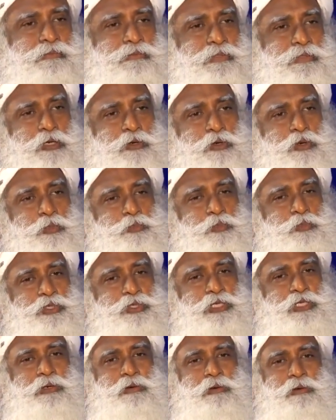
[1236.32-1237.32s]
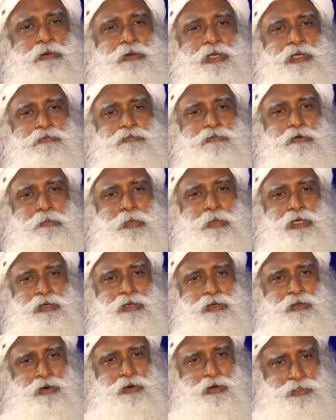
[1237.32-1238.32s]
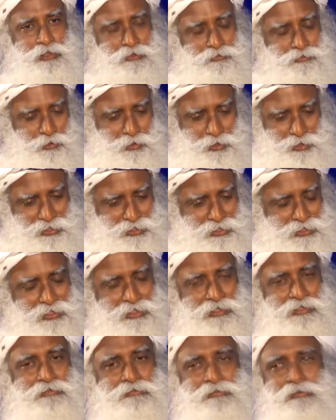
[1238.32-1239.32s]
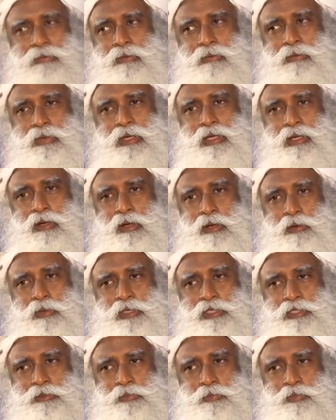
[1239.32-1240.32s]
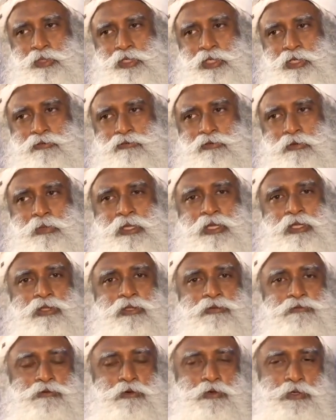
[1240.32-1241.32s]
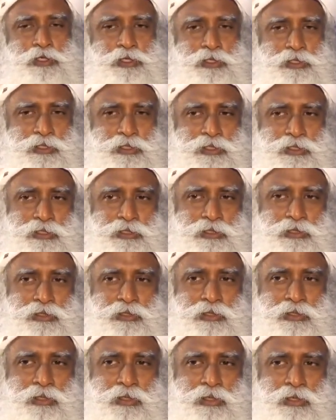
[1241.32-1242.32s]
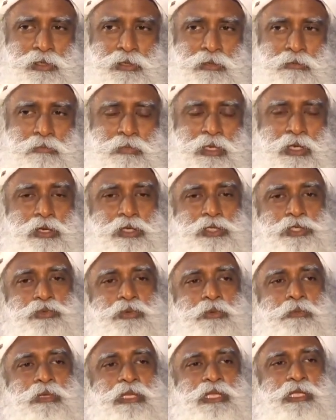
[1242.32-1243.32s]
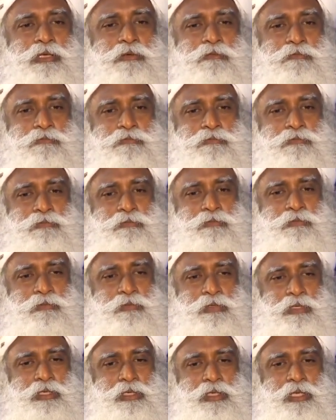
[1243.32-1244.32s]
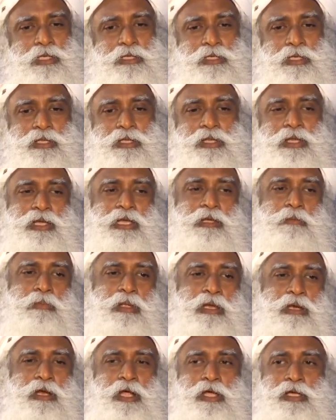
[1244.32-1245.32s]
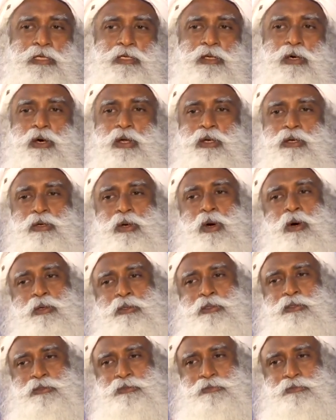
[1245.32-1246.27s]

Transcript: we are putting only women on the focus. We are always putting women in the focus because we believe either they can be right or wrong.